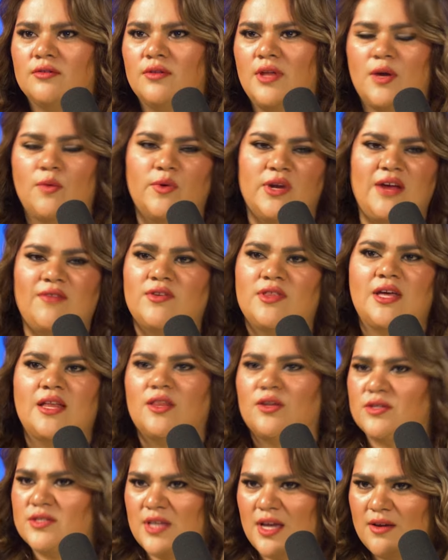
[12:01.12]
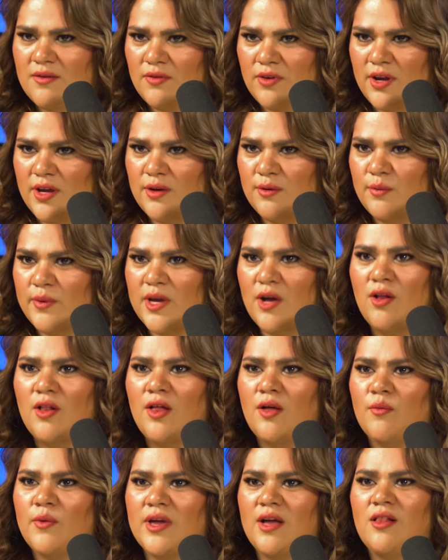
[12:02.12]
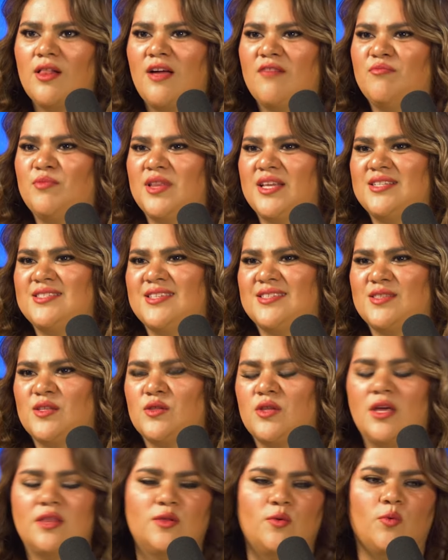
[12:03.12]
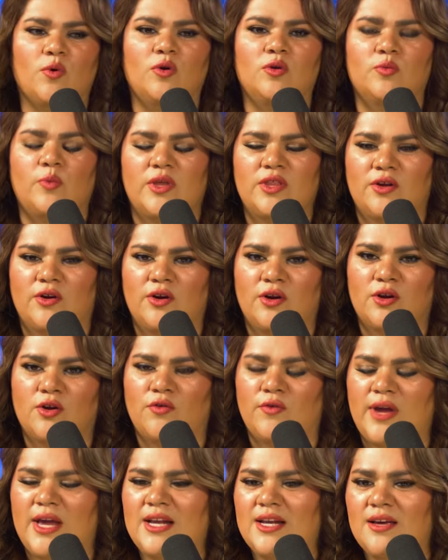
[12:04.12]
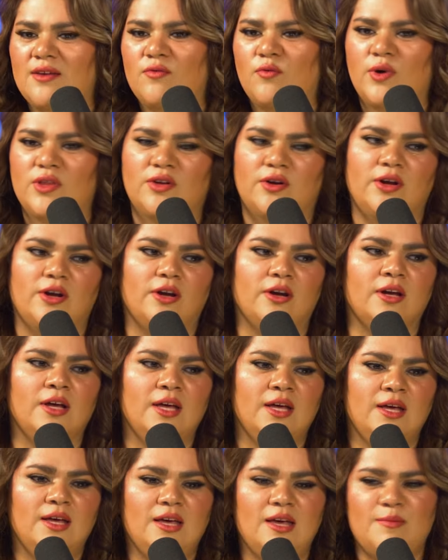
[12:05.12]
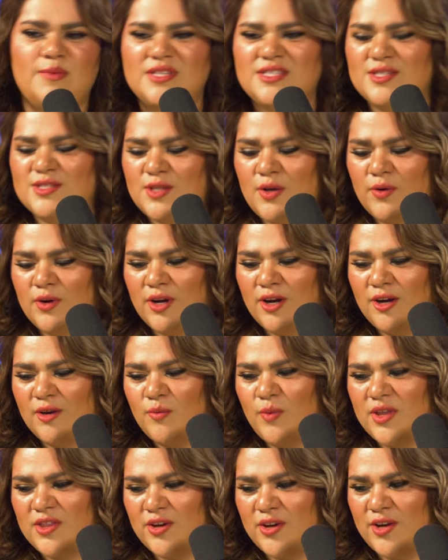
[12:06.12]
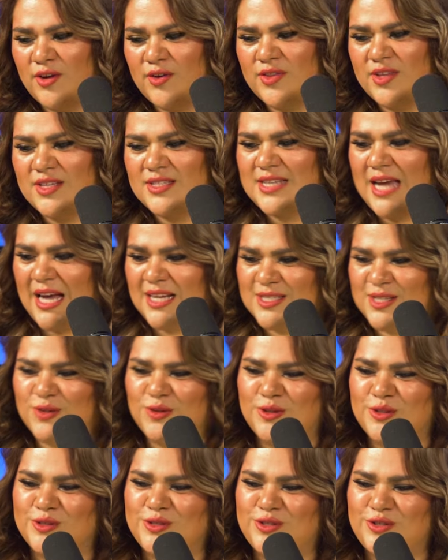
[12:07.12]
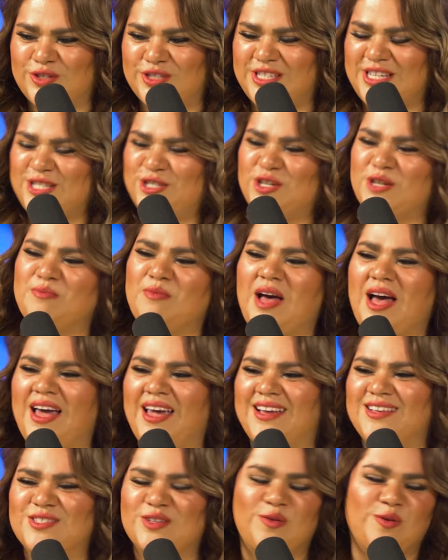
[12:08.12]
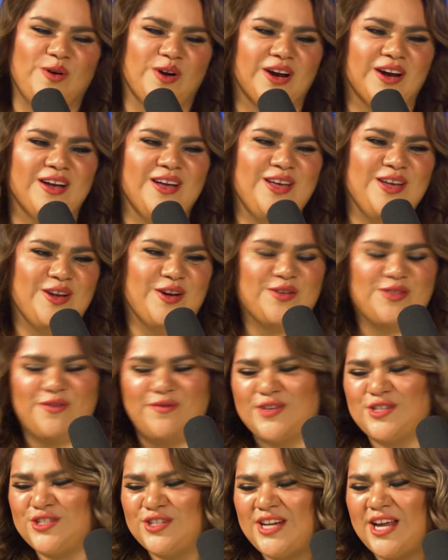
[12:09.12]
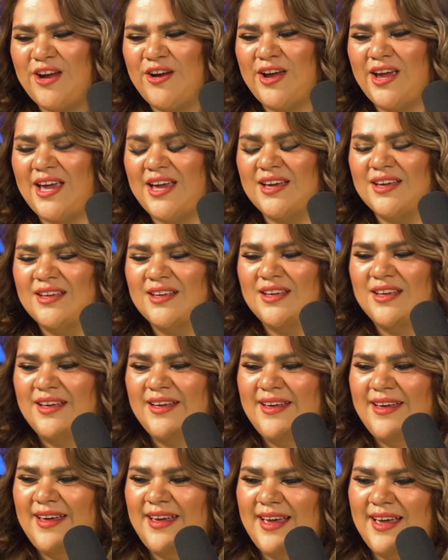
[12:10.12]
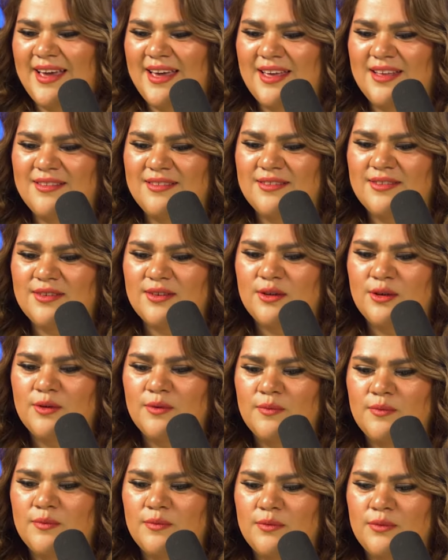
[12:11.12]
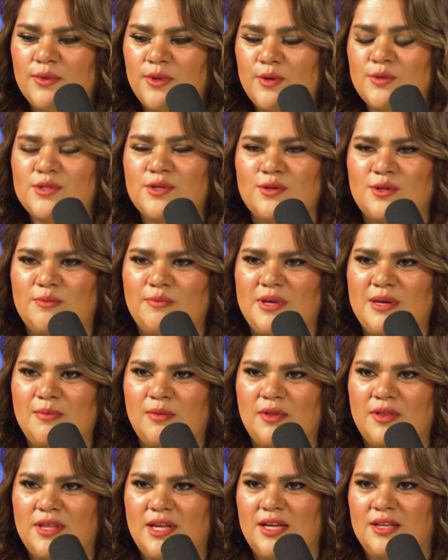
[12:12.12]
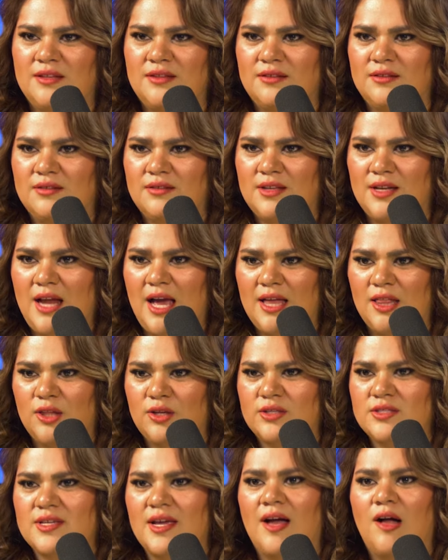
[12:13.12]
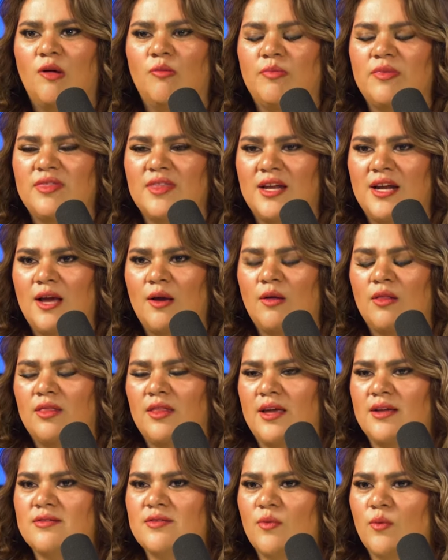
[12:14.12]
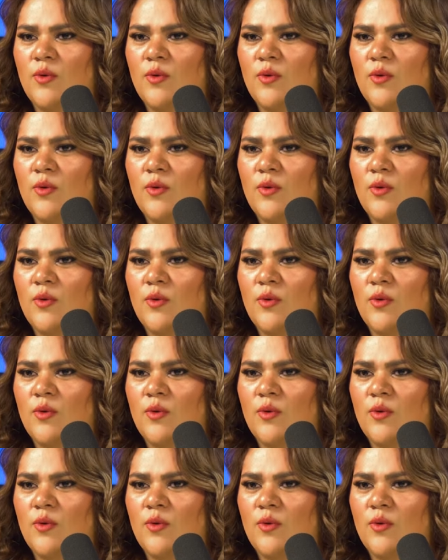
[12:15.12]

Like whatever that looks like for you. We all we all have places in, in the world, whether you're a creative, whether you're a business owner, whether you're the tactical strategic mind or you're the visionary. And those are the people that that I look to help and that I like to